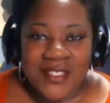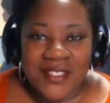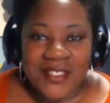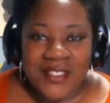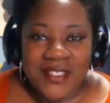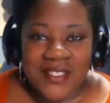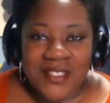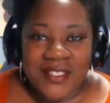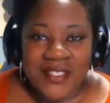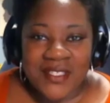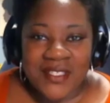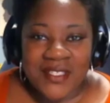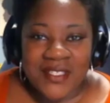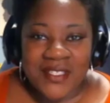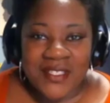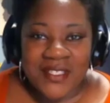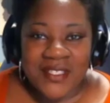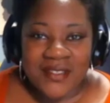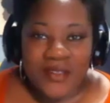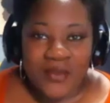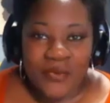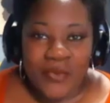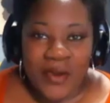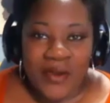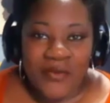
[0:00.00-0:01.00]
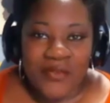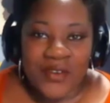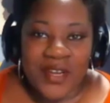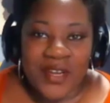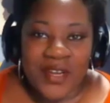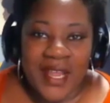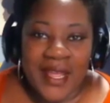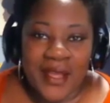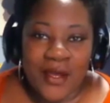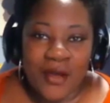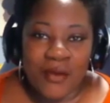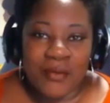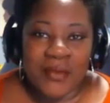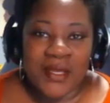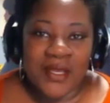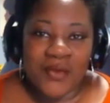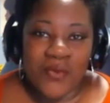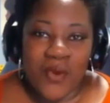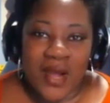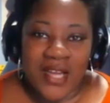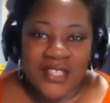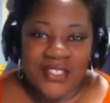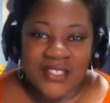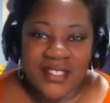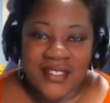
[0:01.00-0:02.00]
My name is Reverend Naomi
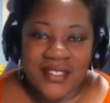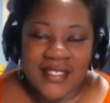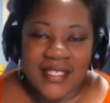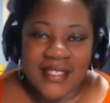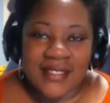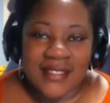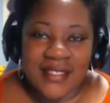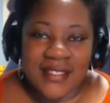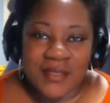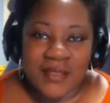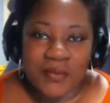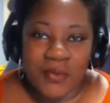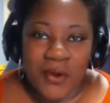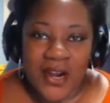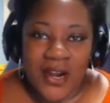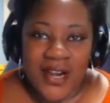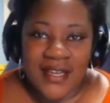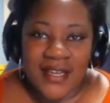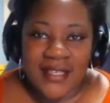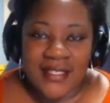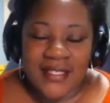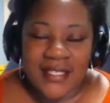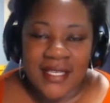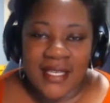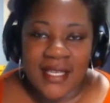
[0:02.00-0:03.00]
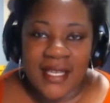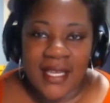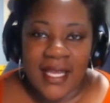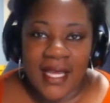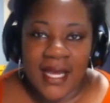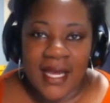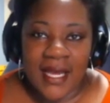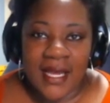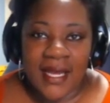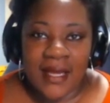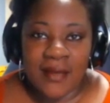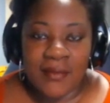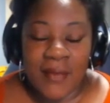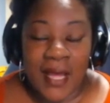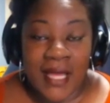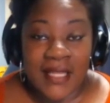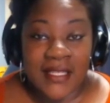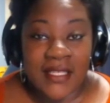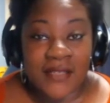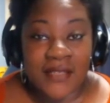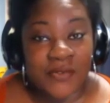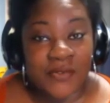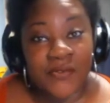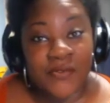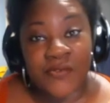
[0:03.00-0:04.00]
Washington-Leapheart. I
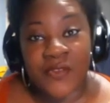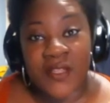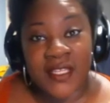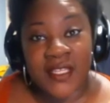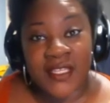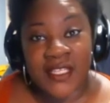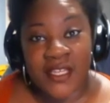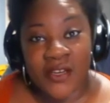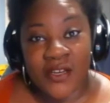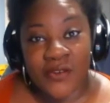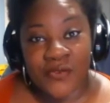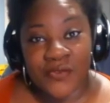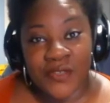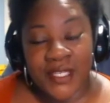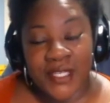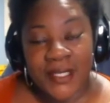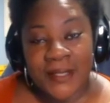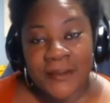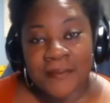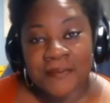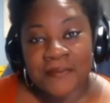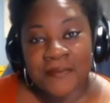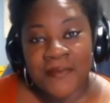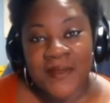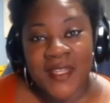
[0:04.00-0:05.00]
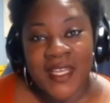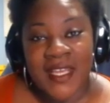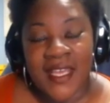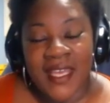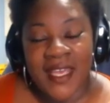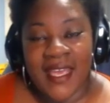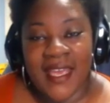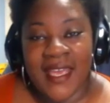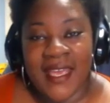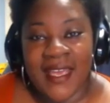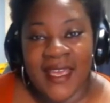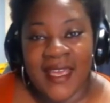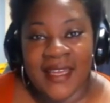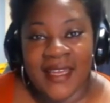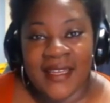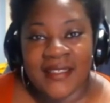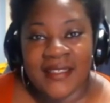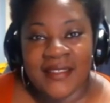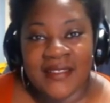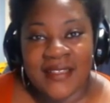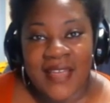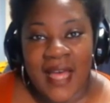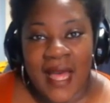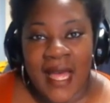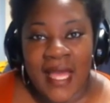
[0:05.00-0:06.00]
live in Philadelphia,
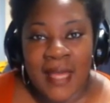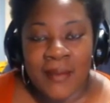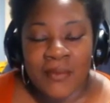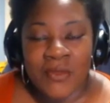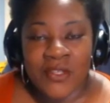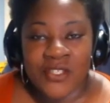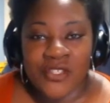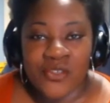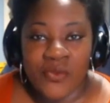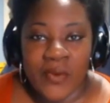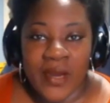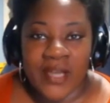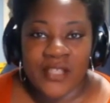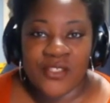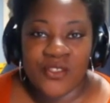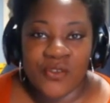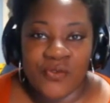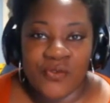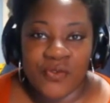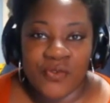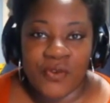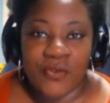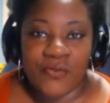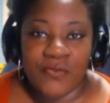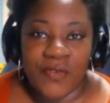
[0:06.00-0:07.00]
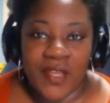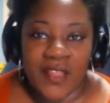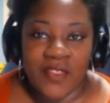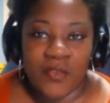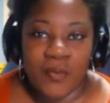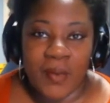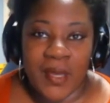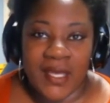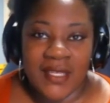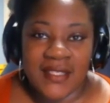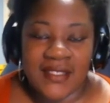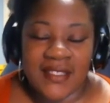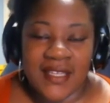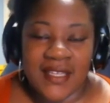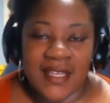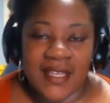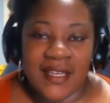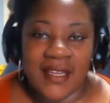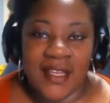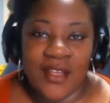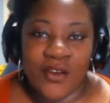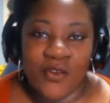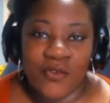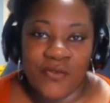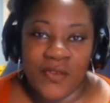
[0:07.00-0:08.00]
and I am the Director for Faith-Based and
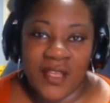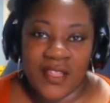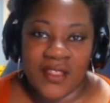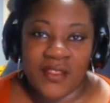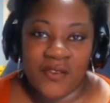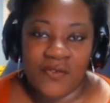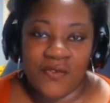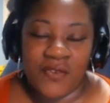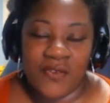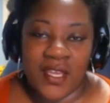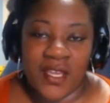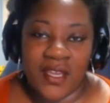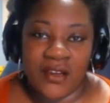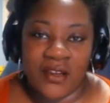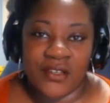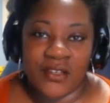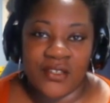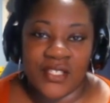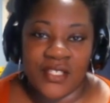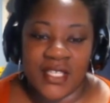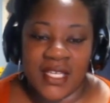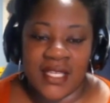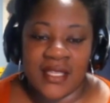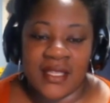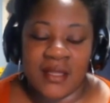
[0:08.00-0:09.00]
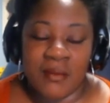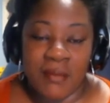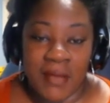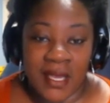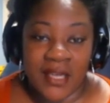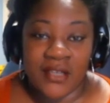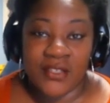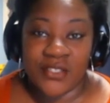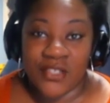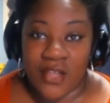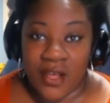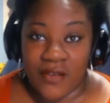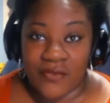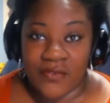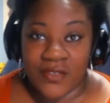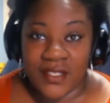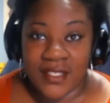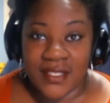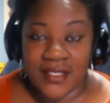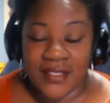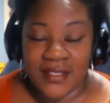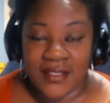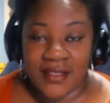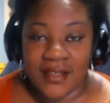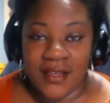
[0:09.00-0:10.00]
Interfaith Affairs in the Mayor's Office
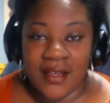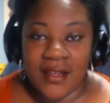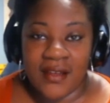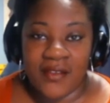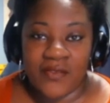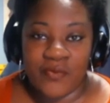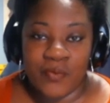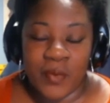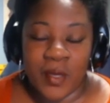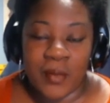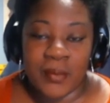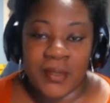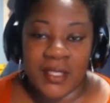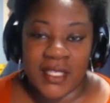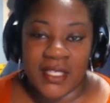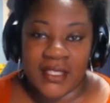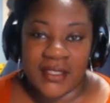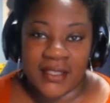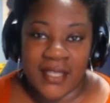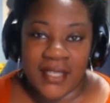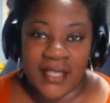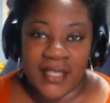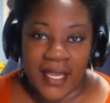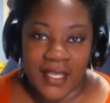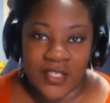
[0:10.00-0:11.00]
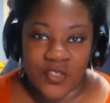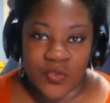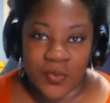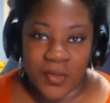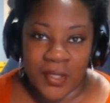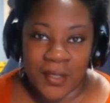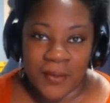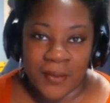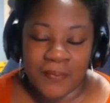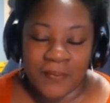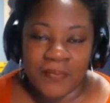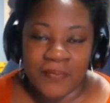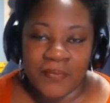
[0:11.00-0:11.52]
of Public Engagement.